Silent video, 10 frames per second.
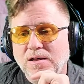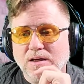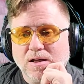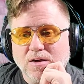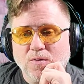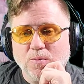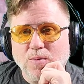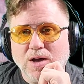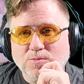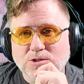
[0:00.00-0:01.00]

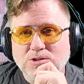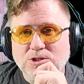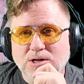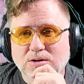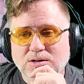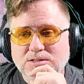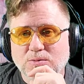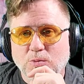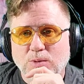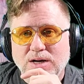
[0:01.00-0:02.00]
I'm just sharing some
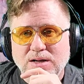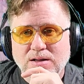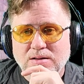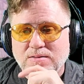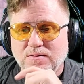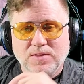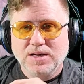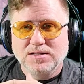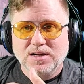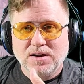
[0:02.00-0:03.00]
of my
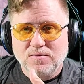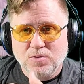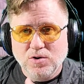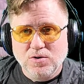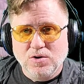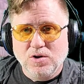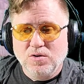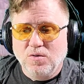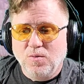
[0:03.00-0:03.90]
things that I've learned along the